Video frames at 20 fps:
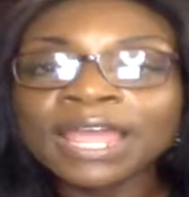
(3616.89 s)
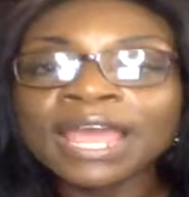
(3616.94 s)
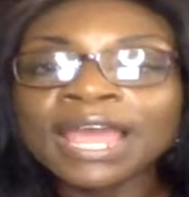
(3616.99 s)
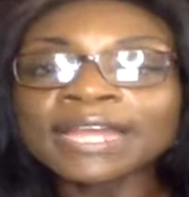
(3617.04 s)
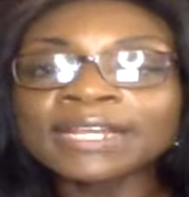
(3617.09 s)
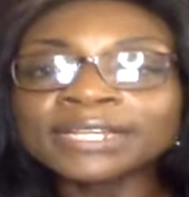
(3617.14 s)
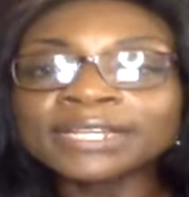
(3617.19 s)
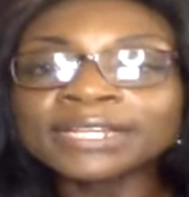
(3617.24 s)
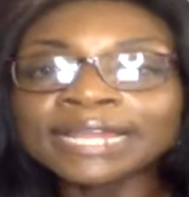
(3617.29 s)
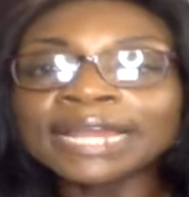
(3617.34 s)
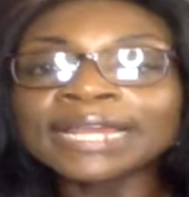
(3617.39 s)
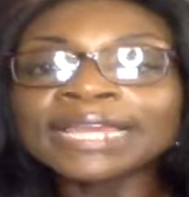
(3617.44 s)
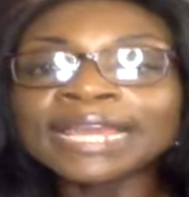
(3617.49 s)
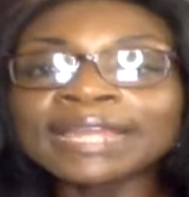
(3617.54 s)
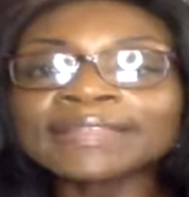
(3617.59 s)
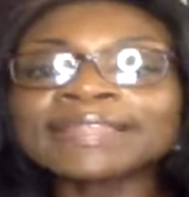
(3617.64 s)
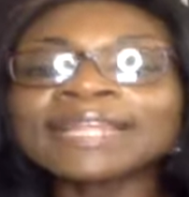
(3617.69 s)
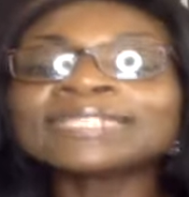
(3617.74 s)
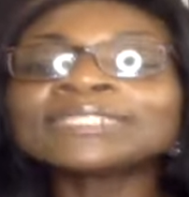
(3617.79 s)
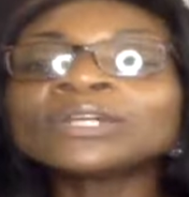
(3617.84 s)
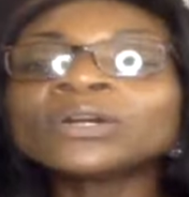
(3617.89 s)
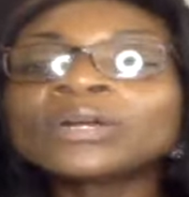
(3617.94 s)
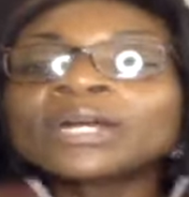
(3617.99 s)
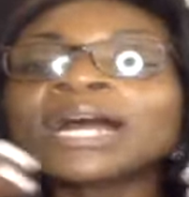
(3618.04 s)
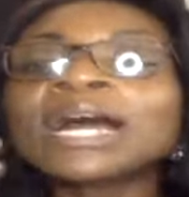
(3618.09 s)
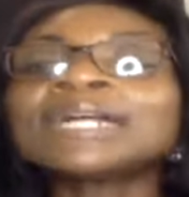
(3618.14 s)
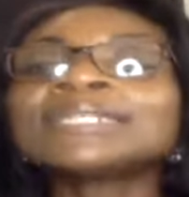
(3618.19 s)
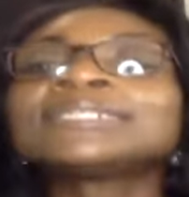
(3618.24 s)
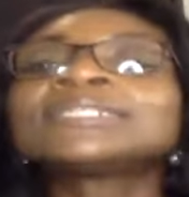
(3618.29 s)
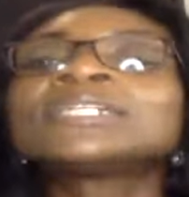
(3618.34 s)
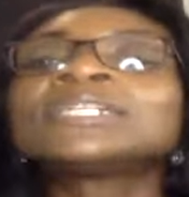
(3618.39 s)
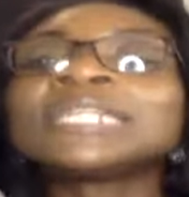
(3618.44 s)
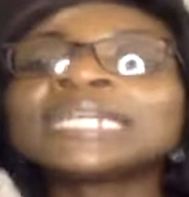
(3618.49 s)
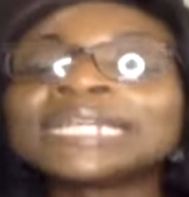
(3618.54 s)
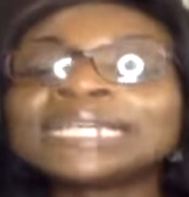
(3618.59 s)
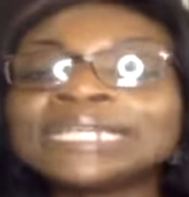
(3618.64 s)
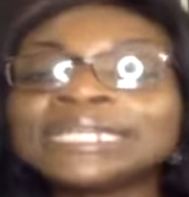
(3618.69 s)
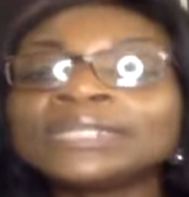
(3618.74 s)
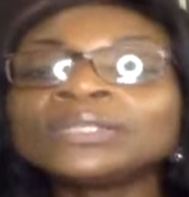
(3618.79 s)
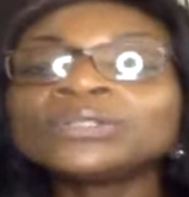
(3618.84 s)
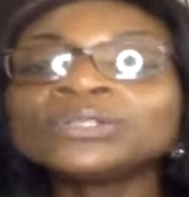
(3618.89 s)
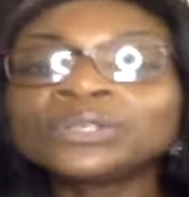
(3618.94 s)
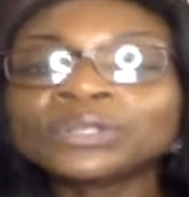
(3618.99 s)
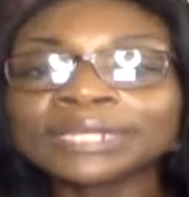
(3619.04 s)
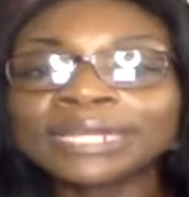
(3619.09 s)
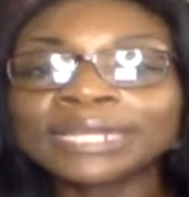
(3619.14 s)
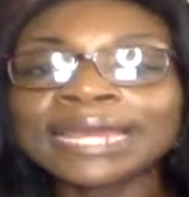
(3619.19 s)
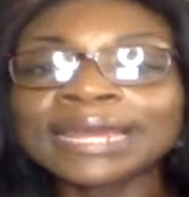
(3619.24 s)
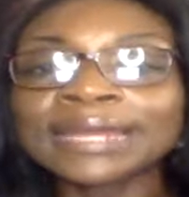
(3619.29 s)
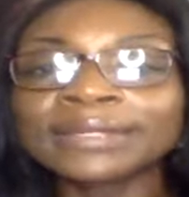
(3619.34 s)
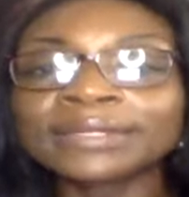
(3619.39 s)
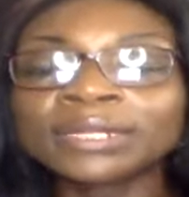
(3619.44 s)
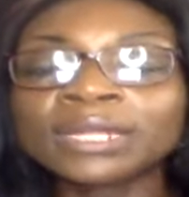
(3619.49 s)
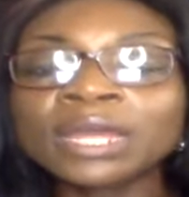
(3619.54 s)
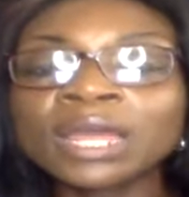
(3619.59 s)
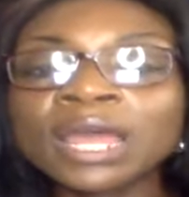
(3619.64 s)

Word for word: And again, that's how God is going to heal your land.